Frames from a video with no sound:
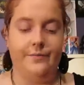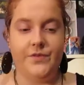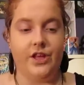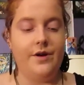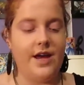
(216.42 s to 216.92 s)

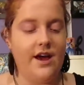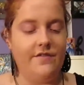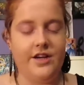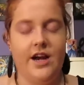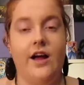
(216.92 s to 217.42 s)
There we
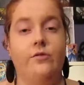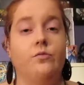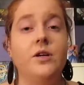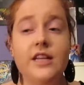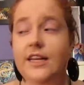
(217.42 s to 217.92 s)
have it. I
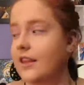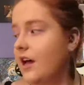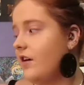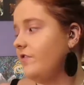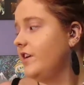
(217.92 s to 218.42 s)
really
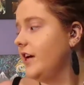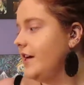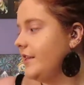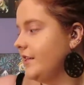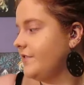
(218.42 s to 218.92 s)
love
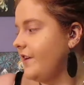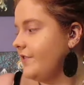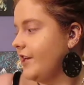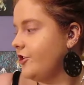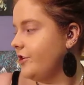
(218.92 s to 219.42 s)
this
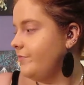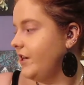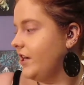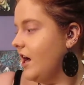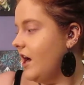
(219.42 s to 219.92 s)
foundation
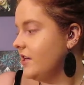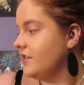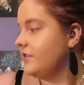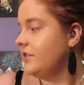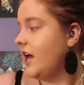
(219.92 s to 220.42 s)

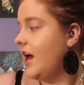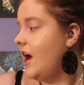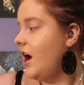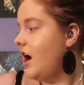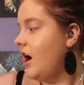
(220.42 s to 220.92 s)
because
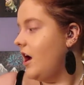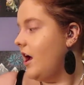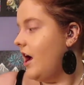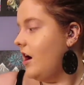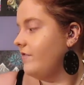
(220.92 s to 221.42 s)

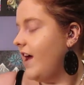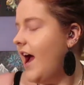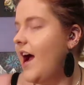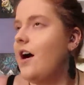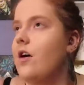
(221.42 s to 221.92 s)
of
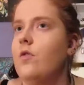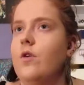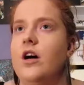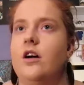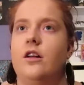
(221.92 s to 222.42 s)

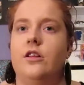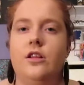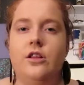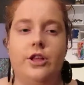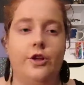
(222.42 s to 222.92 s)
how
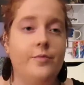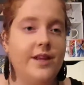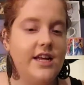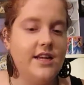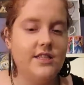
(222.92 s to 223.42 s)

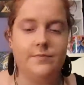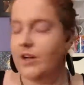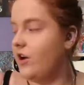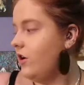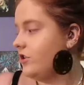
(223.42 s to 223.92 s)
luminous
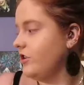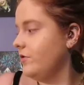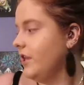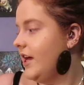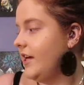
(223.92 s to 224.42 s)
but also
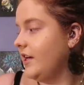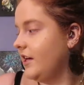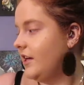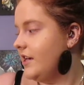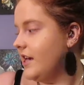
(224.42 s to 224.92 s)
like
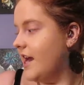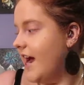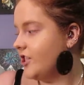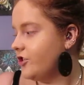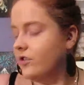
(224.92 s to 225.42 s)

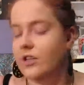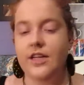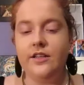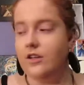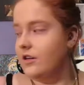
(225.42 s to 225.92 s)
natural
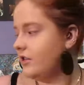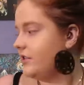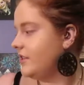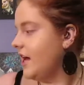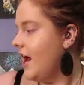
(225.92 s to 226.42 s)
it
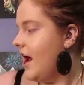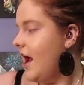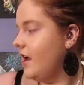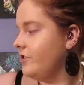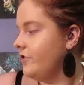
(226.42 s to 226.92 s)
looks.
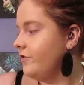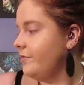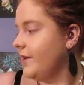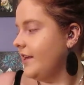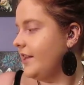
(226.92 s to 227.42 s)
I don't know, for
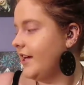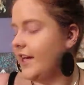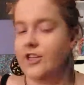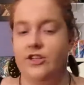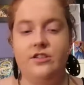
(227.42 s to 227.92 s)
me I think
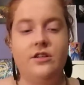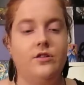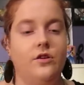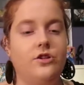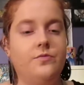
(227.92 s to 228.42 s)
it just
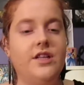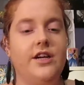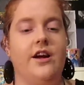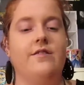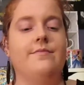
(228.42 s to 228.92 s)
looks really
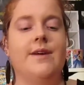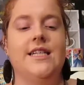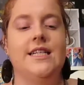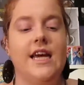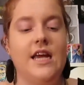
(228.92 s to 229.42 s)
great with my
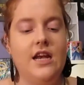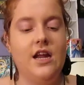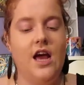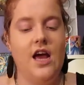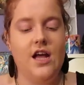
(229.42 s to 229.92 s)
skin.
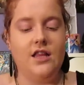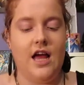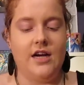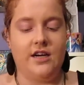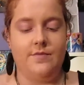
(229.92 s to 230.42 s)

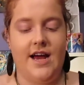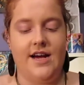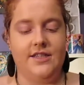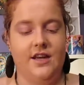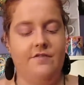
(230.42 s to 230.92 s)
Lancome
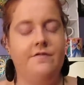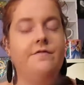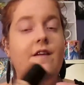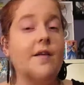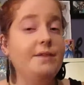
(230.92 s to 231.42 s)
has a
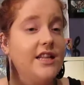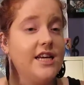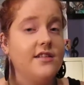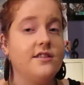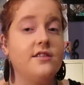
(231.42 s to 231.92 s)

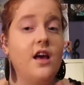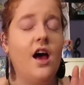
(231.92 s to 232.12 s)
fabulous